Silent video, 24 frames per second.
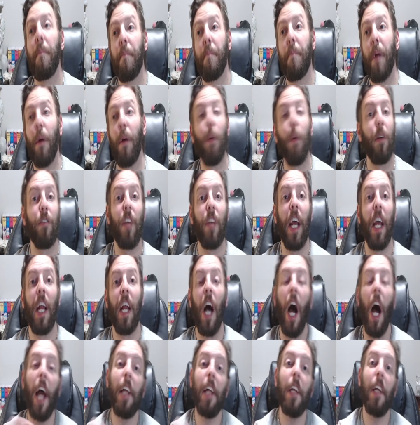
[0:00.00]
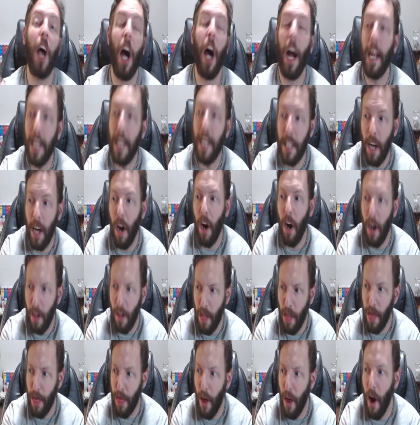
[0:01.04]
But once again, I
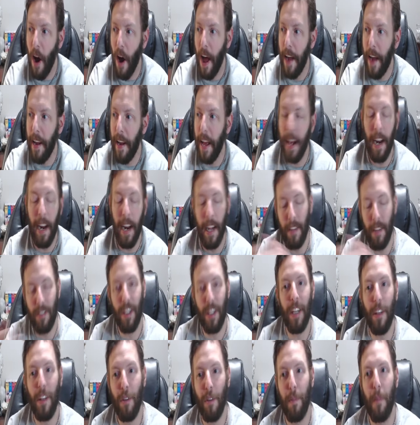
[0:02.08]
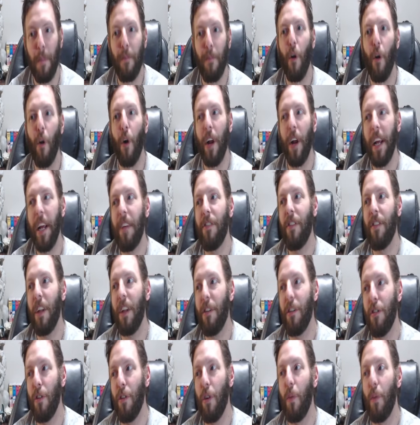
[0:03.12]
thought, and I said this before, is
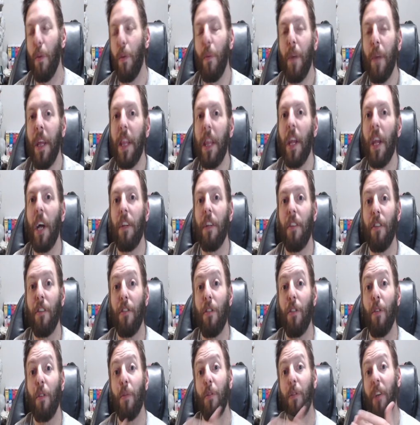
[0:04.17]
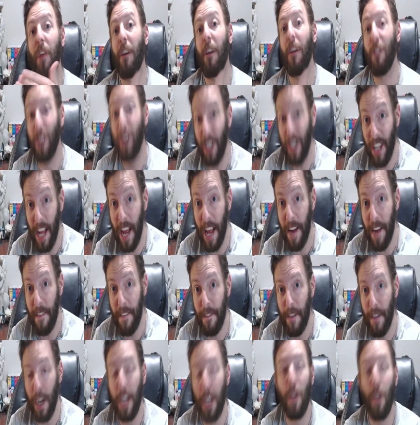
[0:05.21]
Setsuna, when we thought Setsuna was actually dead,
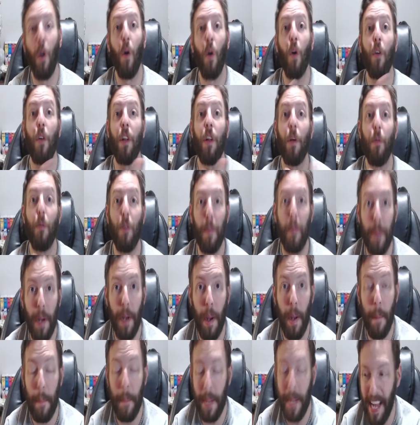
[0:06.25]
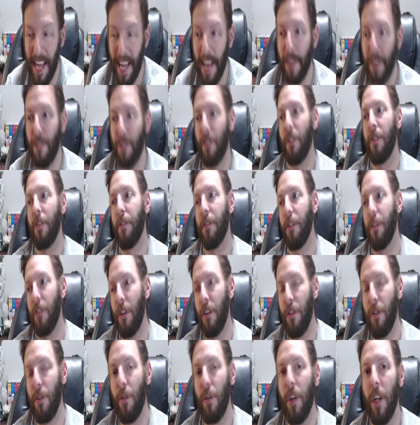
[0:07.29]
right? Or there was a potential for
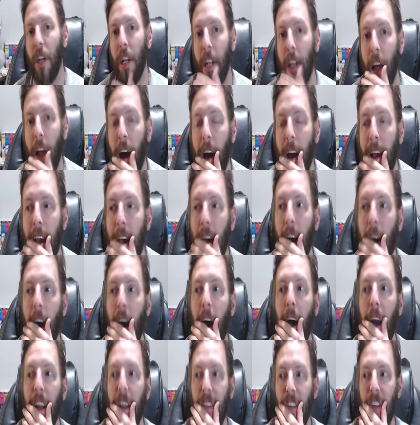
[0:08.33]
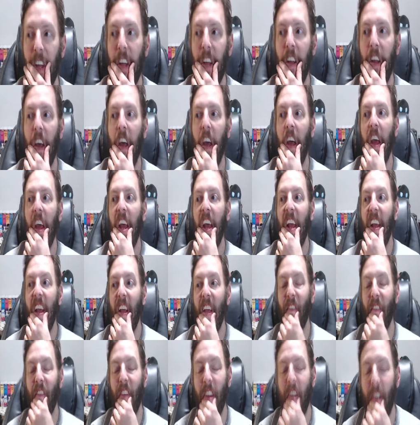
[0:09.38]
Setsuna to die, I said,
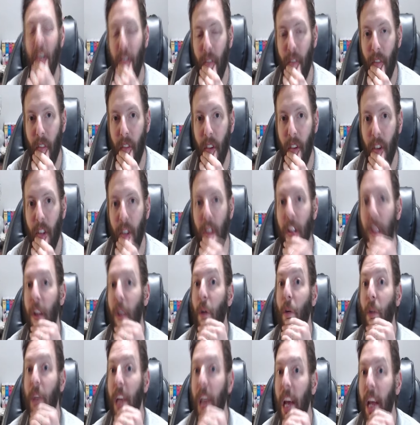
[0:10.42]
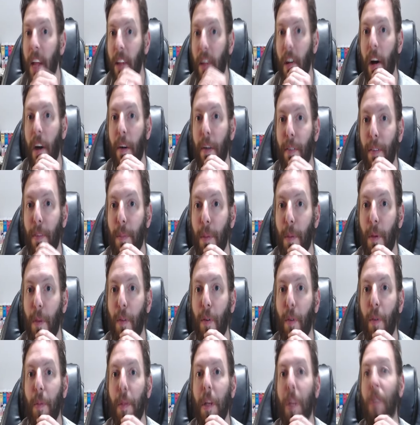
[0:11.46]
even if they don't kill off the
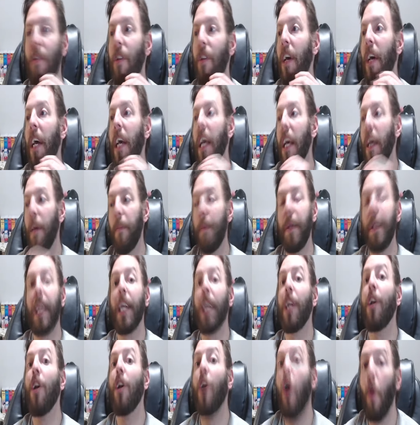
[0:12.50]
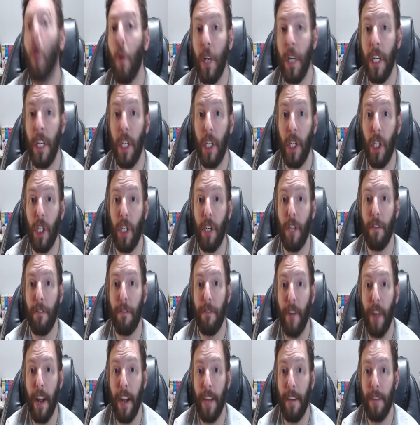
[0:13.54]
beautiful beast, he'll be in no condition to
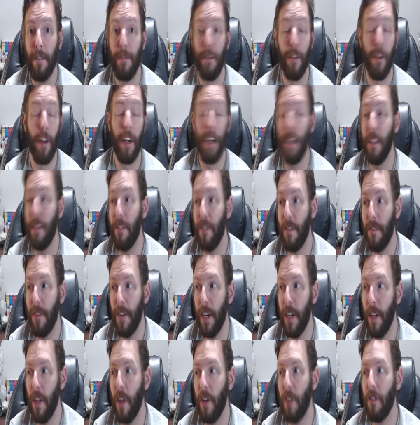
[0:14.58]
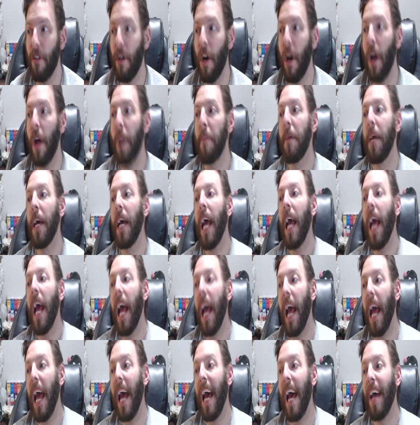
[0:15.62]
fight for at least a very long time,
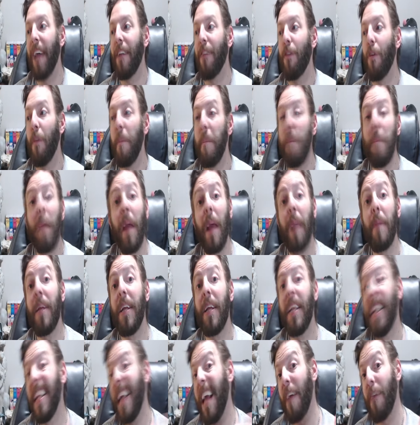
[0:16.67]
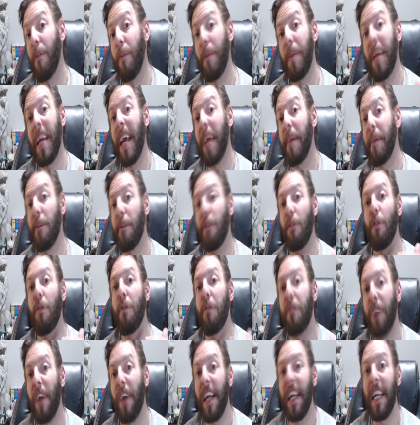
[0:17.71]
and maybe never be able to
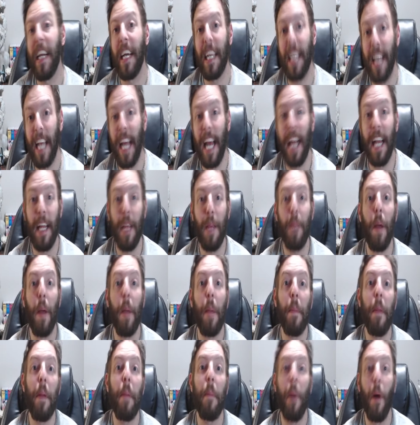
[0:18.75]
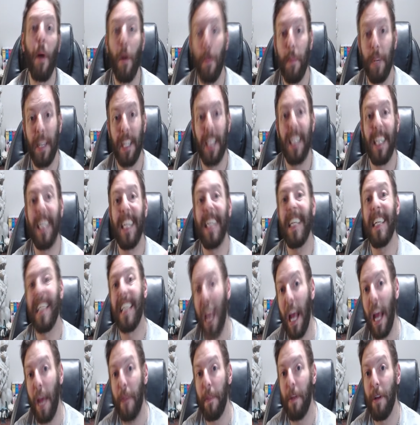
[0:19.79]
fight again. He might be permanently
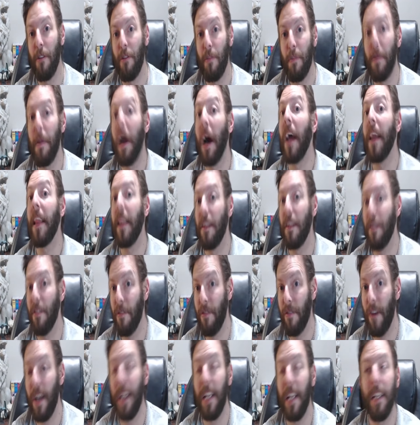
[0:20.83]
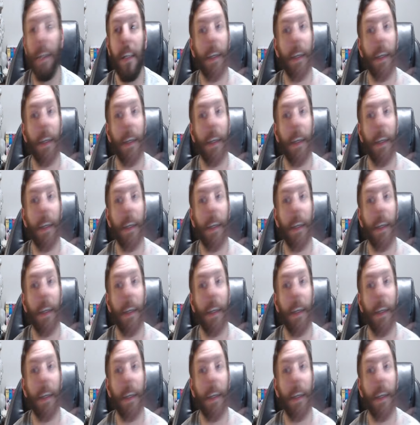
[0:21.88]
damaged by this fight.